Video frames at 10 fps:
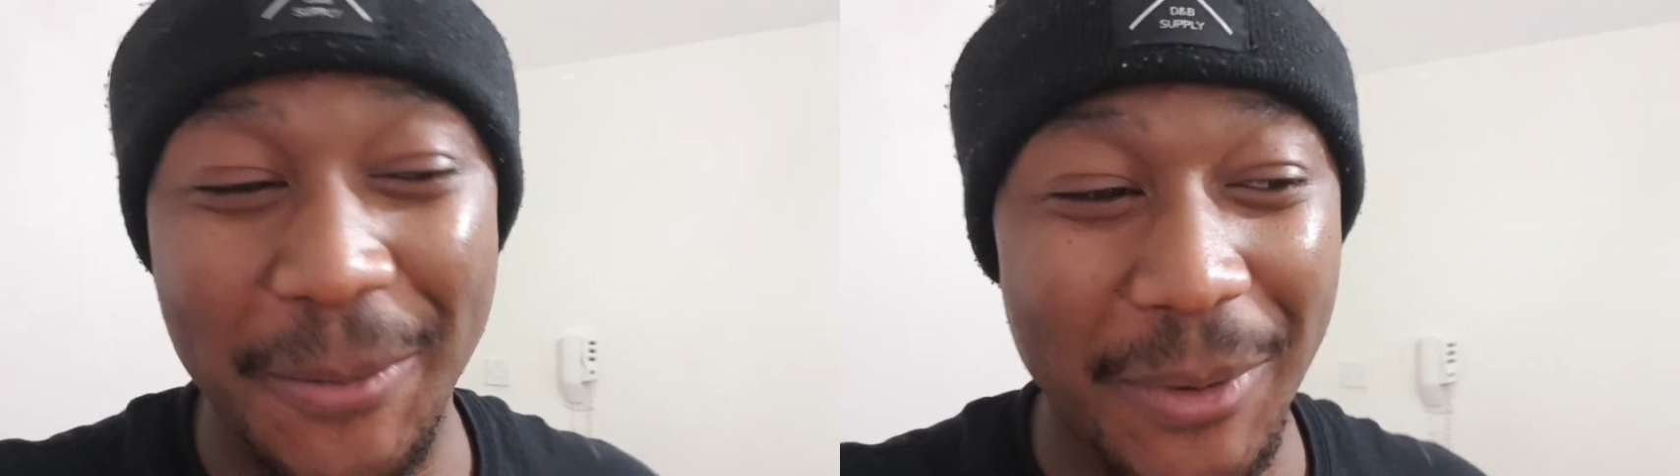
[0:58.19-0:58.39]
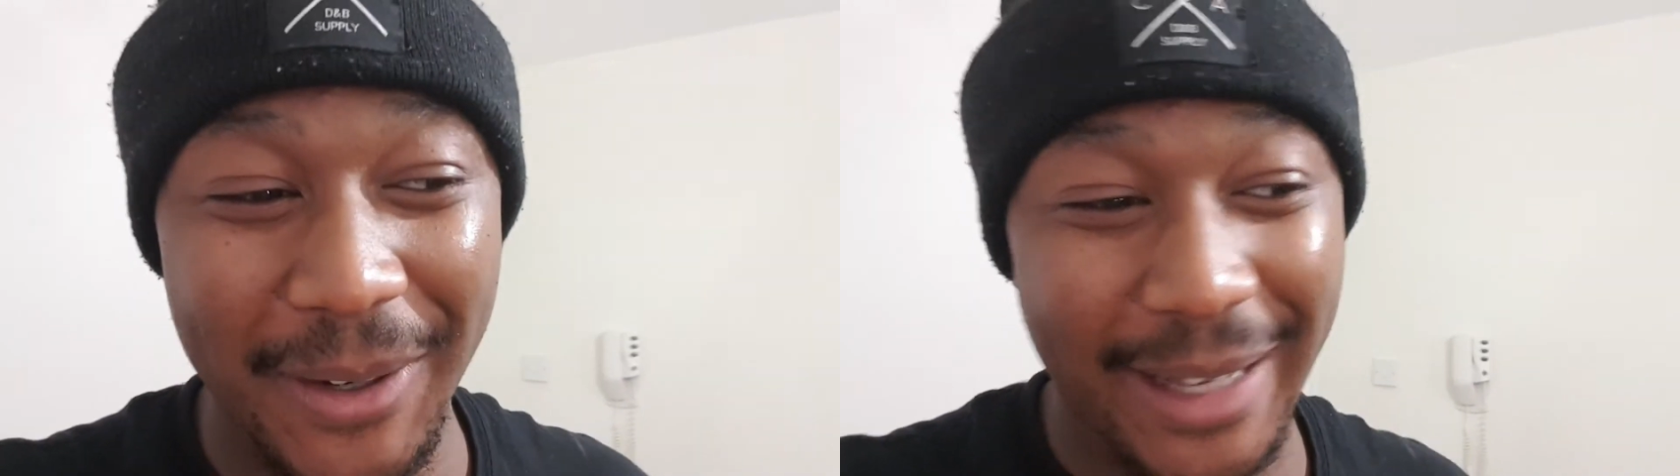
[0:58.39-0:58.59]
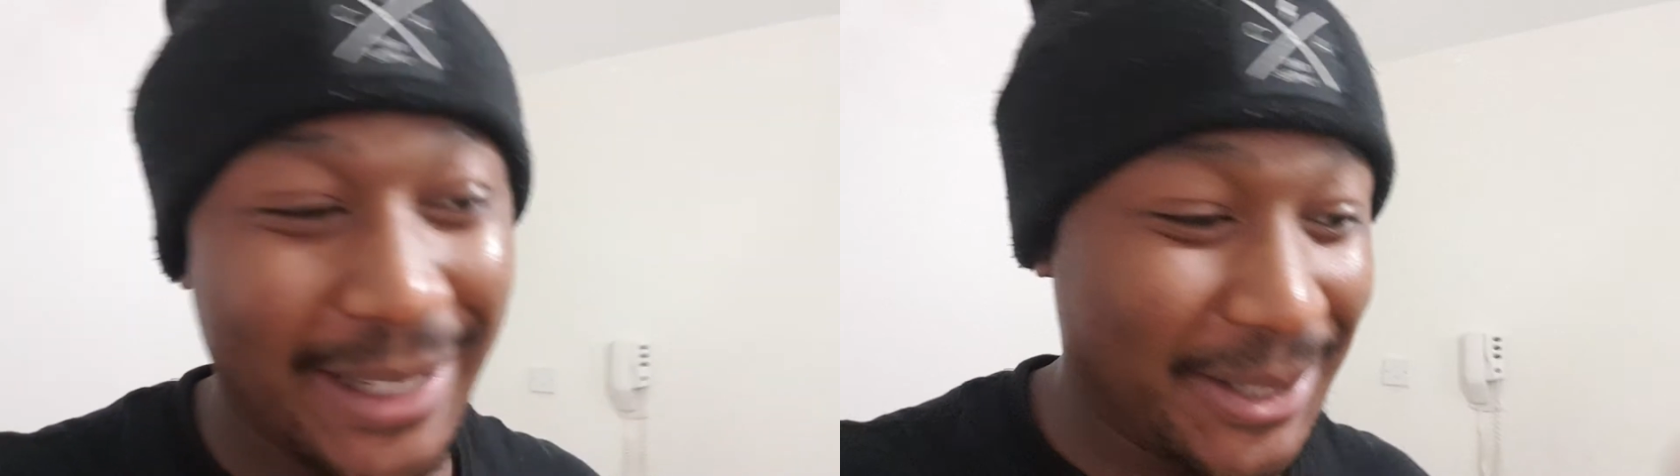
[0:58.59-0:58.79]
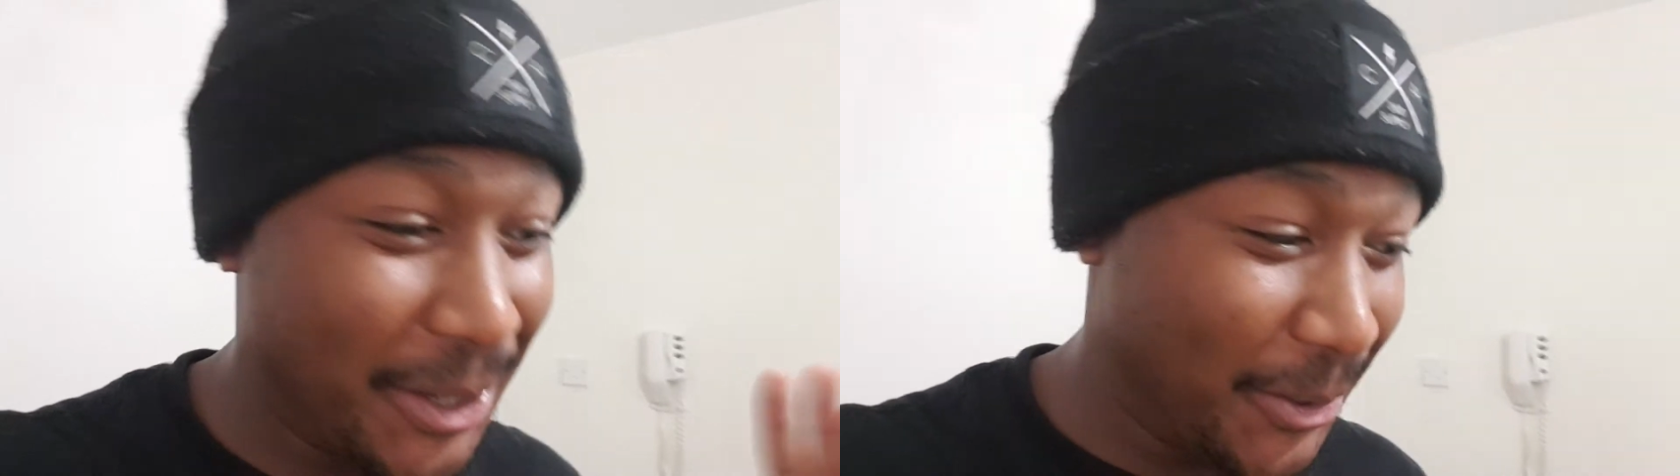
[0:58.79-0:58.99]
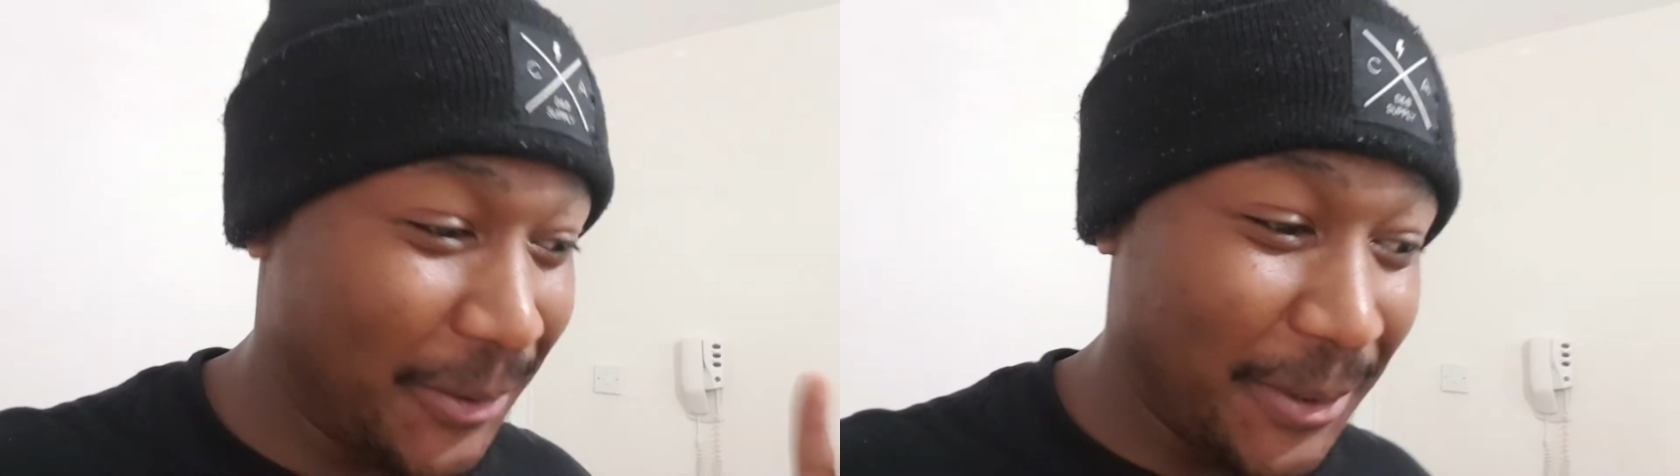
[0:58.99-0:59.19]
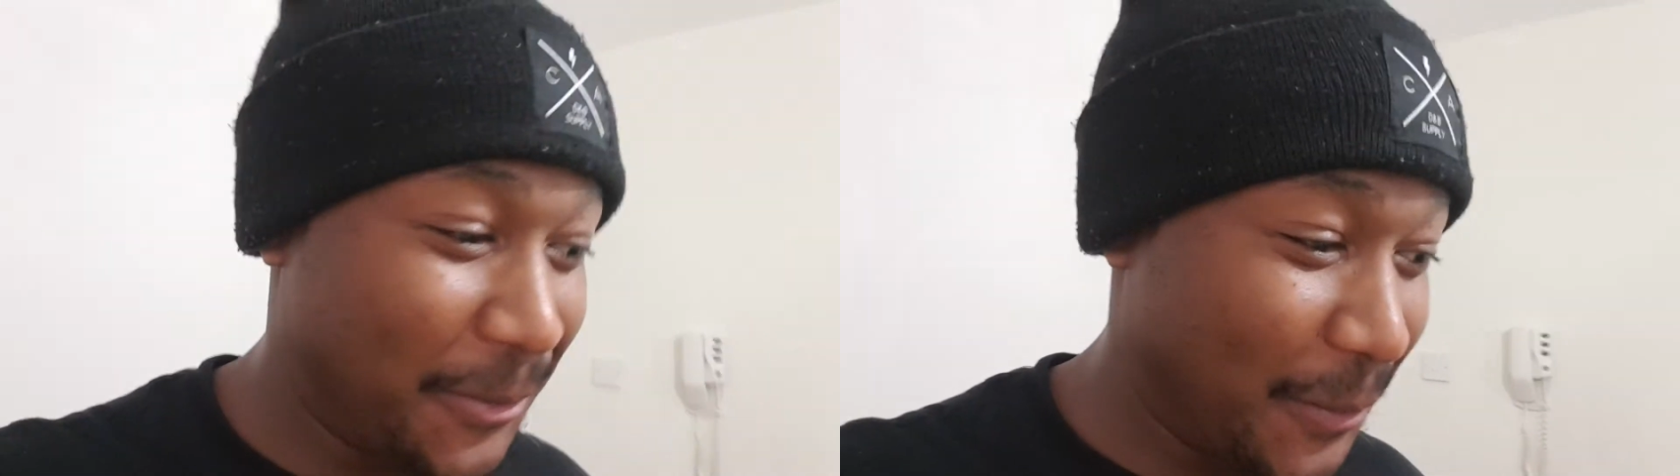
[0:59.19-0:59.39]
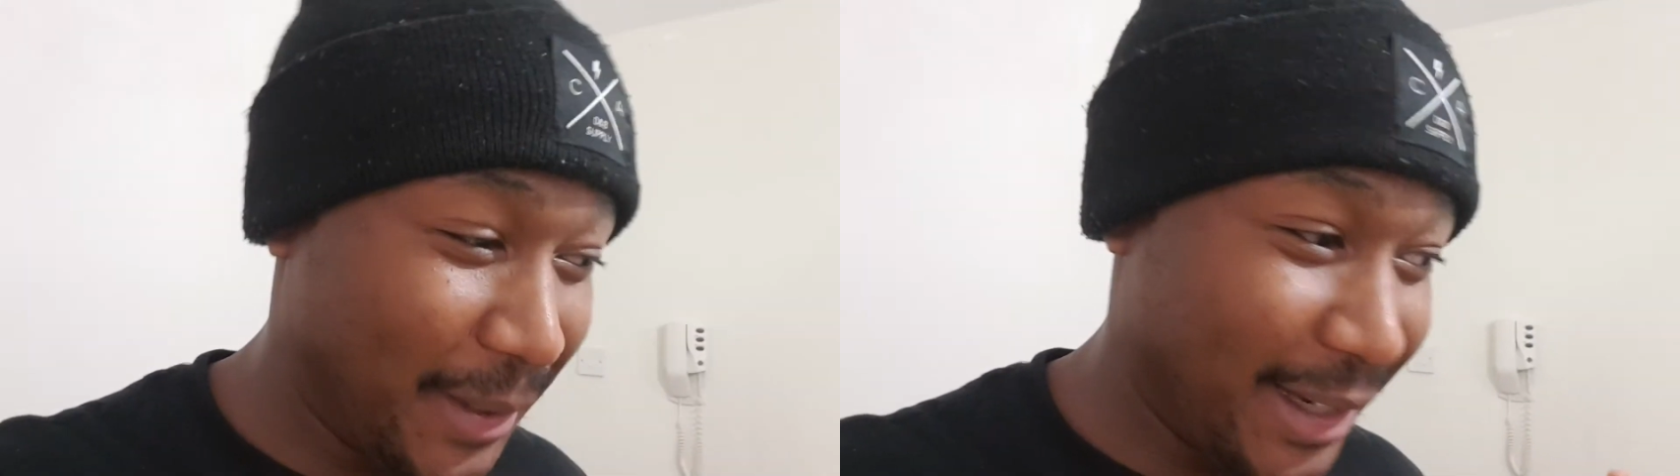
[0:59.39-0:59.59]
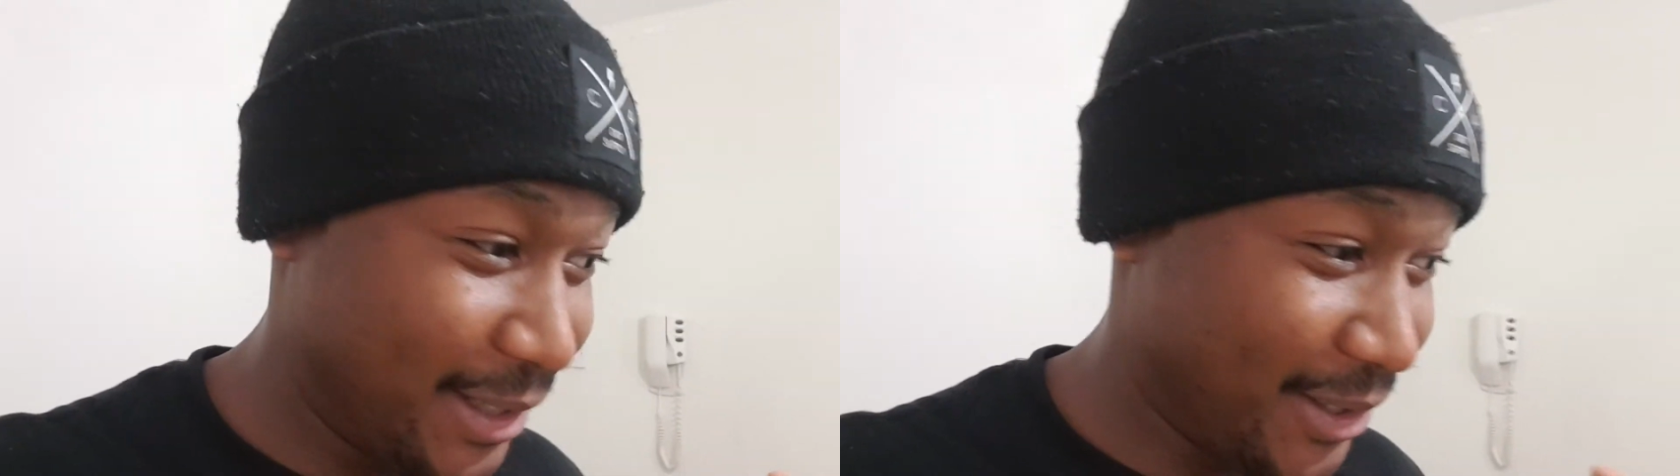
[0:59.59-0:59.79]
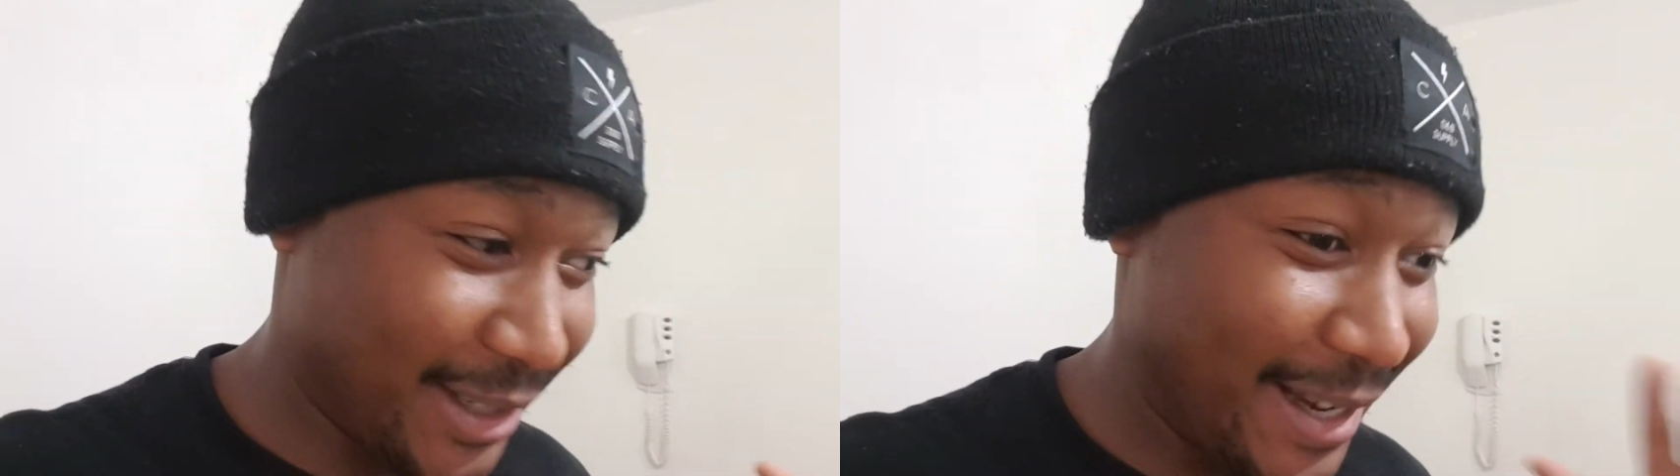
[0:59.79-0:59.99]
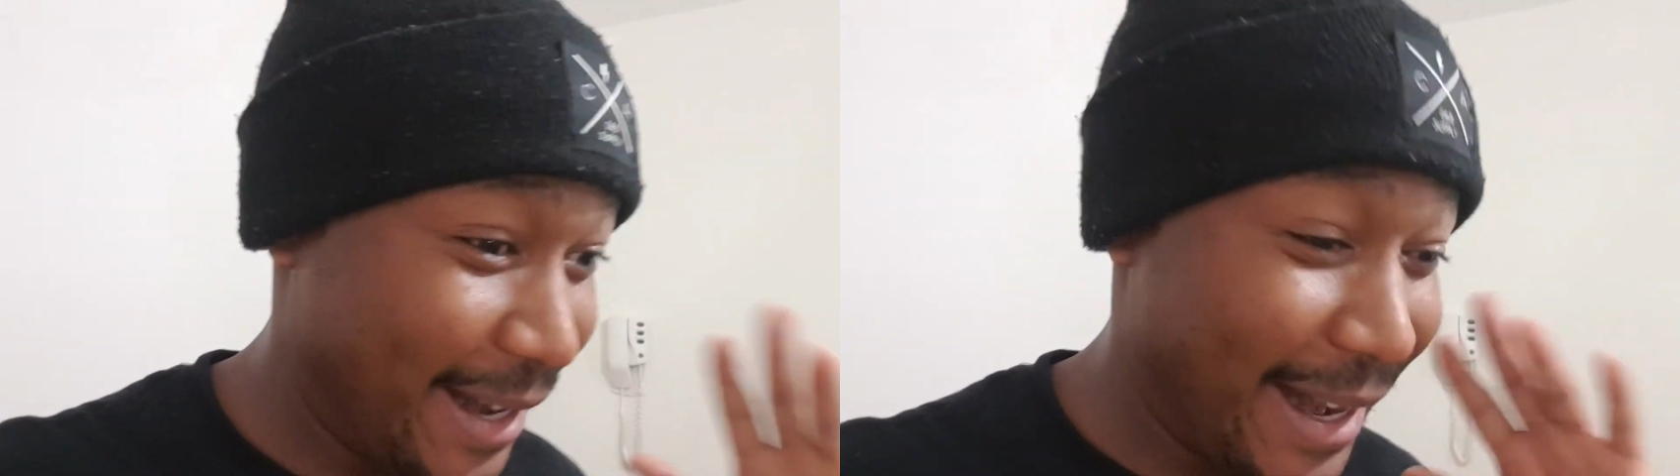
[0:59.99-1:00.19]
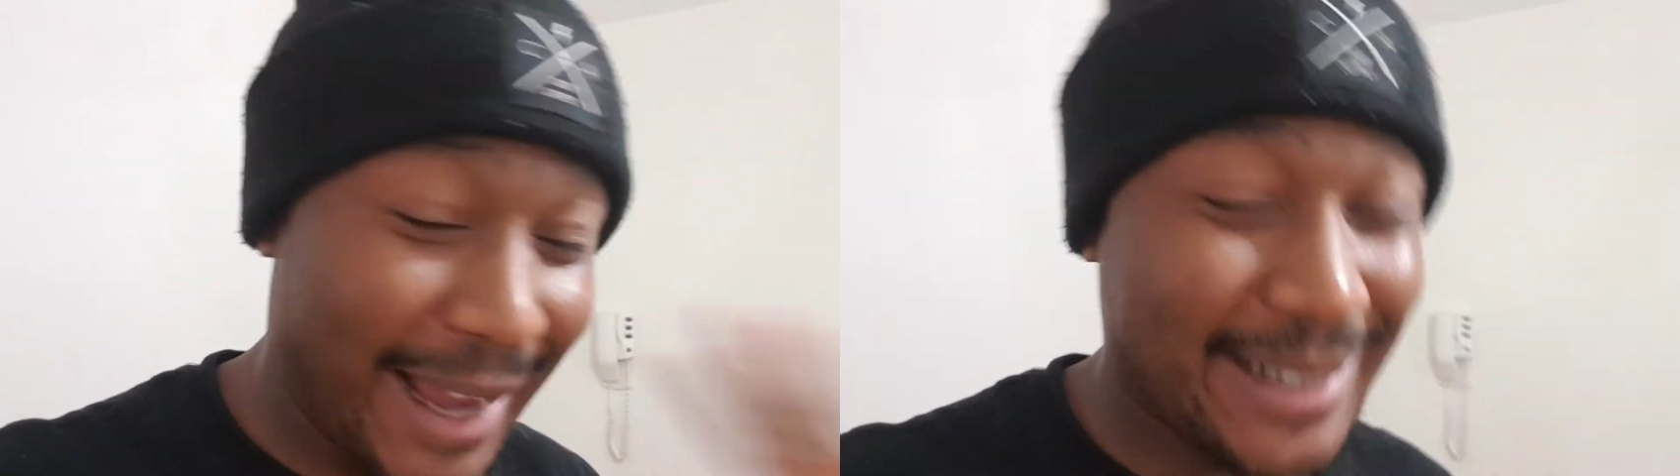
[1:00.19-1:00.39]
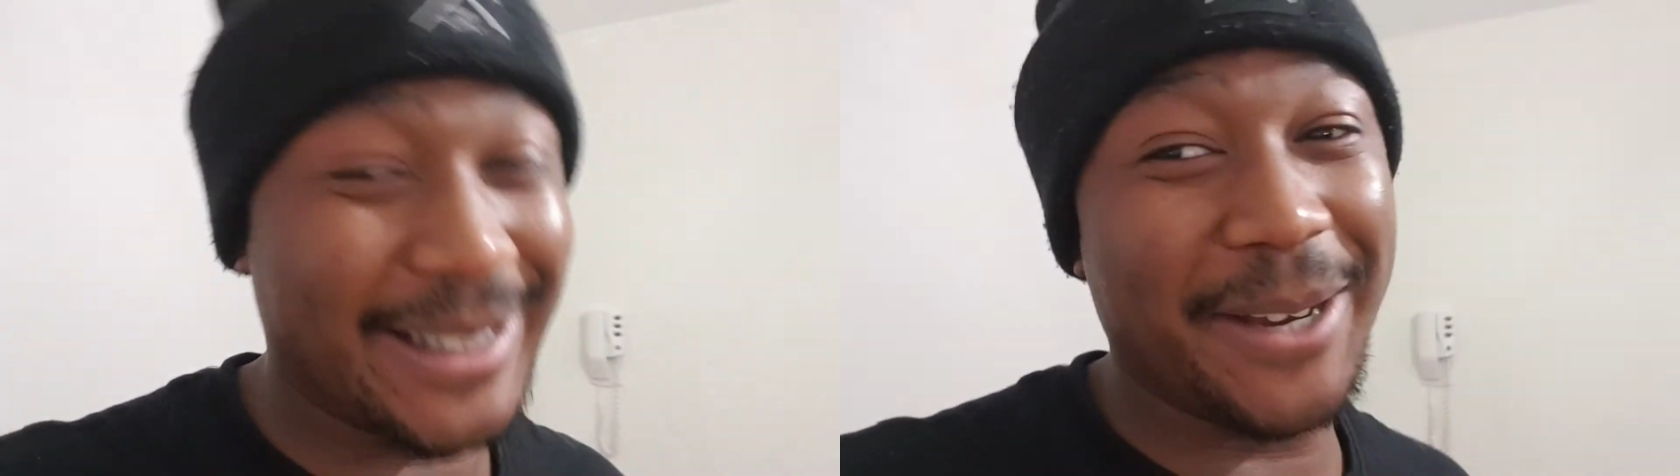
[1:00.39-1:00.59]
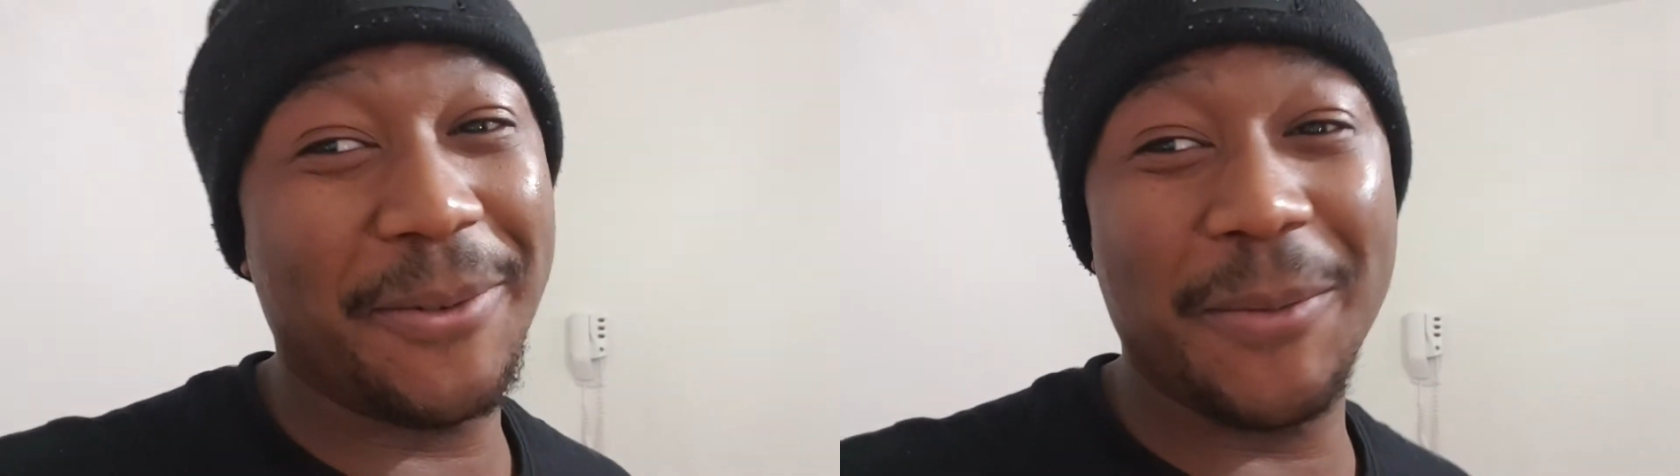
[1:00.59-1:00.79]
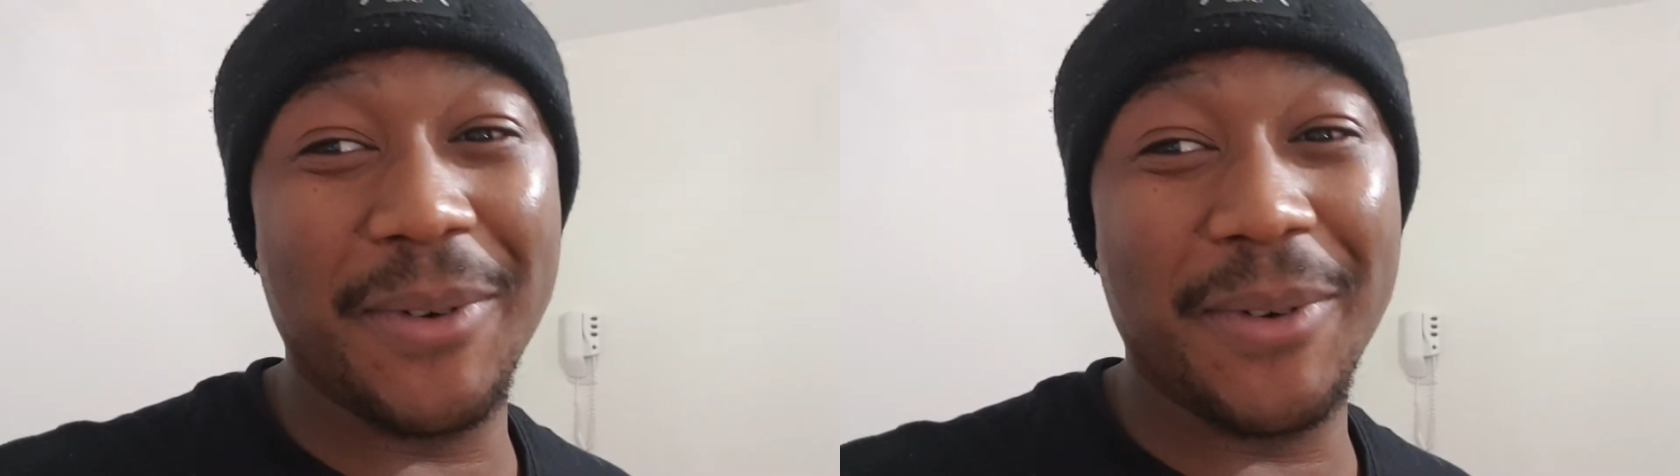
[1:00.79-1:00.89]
But like Thierry Henry for me is just next level.